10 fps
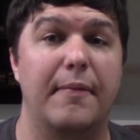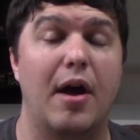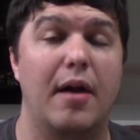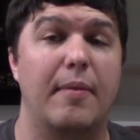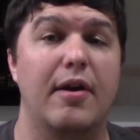
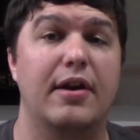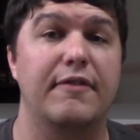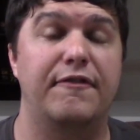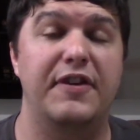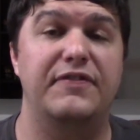
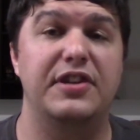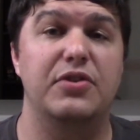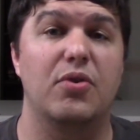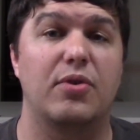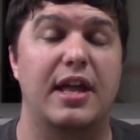American
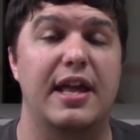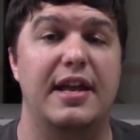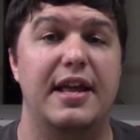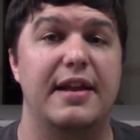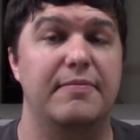15-year-old
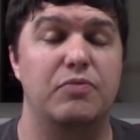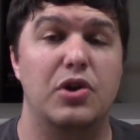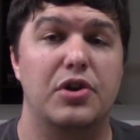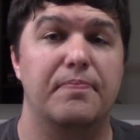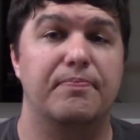kid in
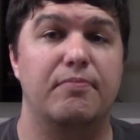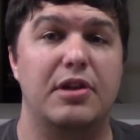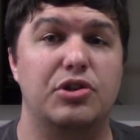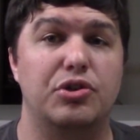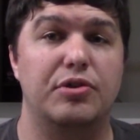
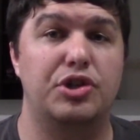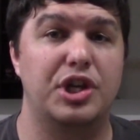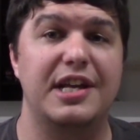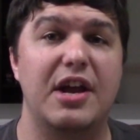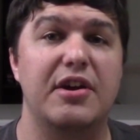
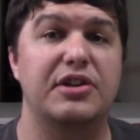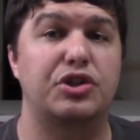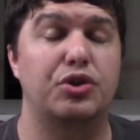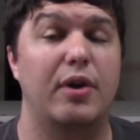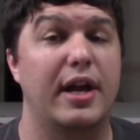shitty area of
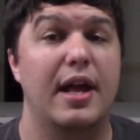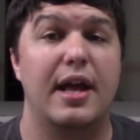Detroit